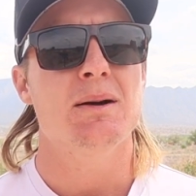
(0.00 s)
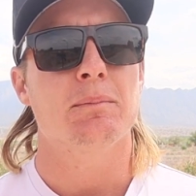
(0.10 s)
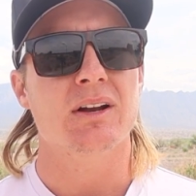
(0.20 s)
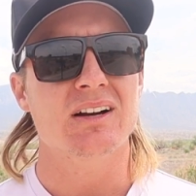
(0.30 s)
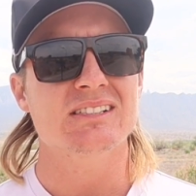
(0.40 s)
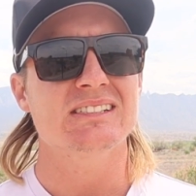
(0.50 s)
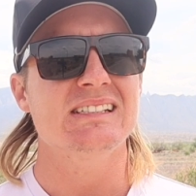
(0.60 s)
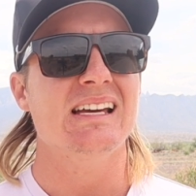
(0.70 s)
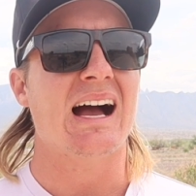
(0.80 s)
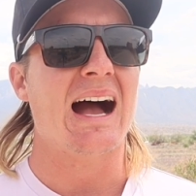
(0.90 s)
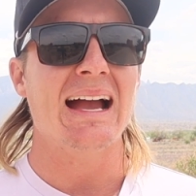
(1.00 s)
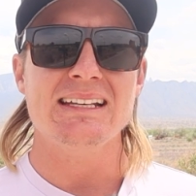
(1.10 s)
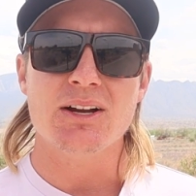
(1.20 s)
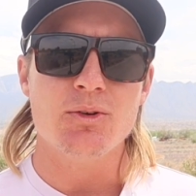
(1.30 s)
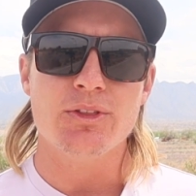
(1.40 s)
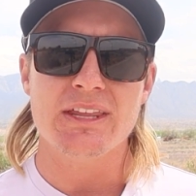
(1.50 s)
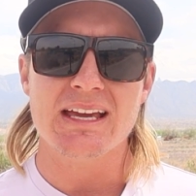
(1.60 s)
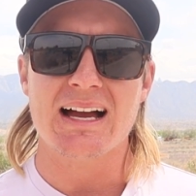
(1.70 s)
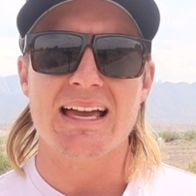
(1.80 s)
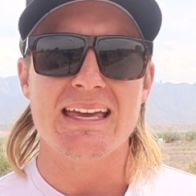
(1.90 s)
But honestly, I don't
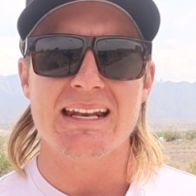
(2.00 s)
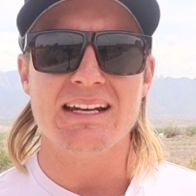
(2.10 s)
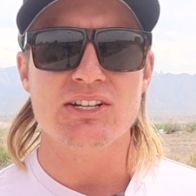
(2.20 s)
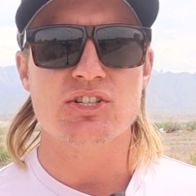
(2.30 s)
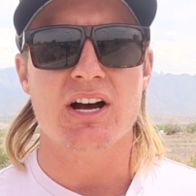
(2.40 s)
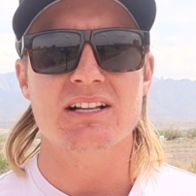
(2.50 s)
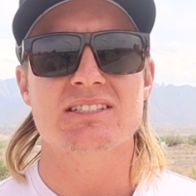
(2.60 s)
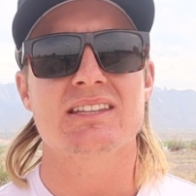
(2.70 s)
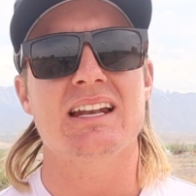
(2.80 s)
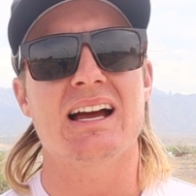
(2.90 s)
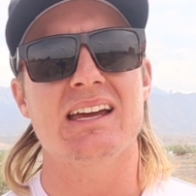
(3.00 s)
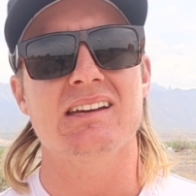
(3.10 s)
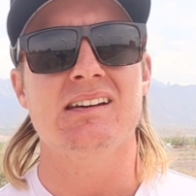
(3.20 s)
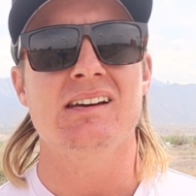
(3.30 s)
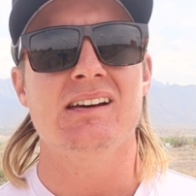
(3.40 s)
think I hit any shots that I